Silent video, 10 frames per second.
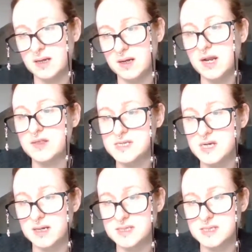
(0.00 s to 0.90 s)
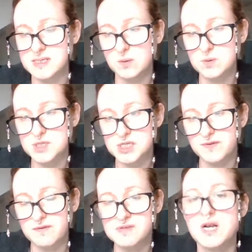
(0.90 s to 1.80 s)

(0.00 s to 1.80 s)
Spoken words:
another deck since he was just 15.